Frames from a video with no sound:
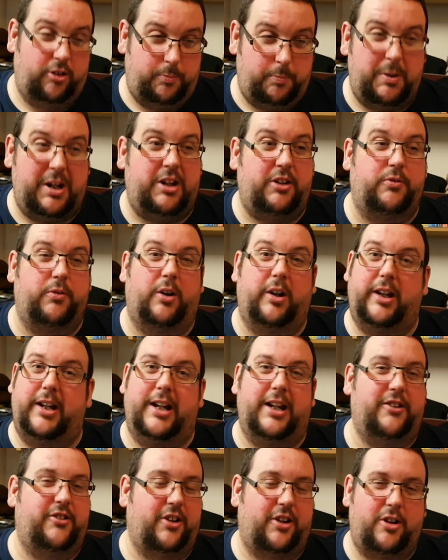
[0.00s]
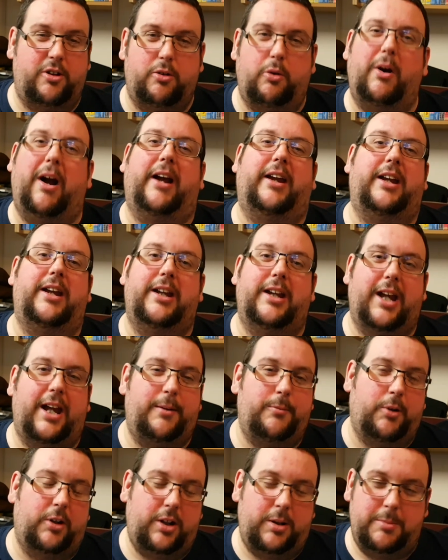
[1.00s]
because Beach Volley is a cracking
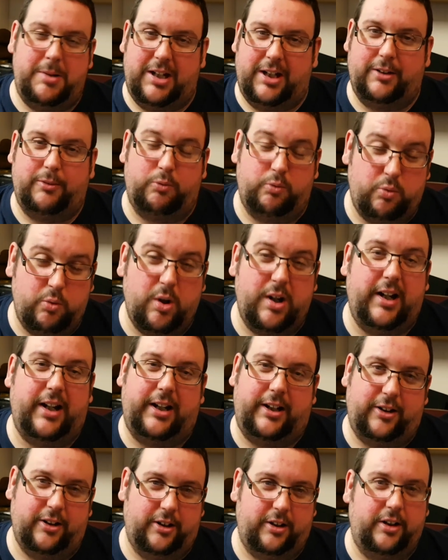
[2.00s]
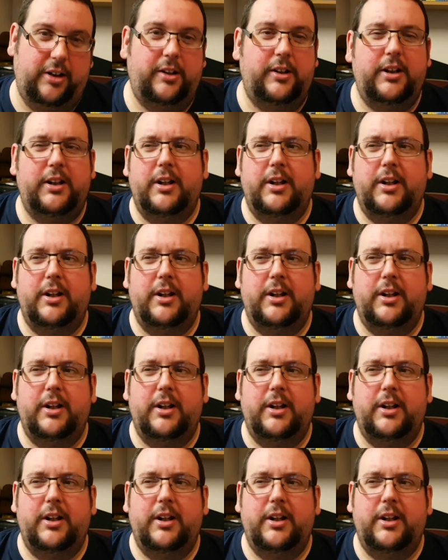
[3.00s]
game on the Amiga. Really good.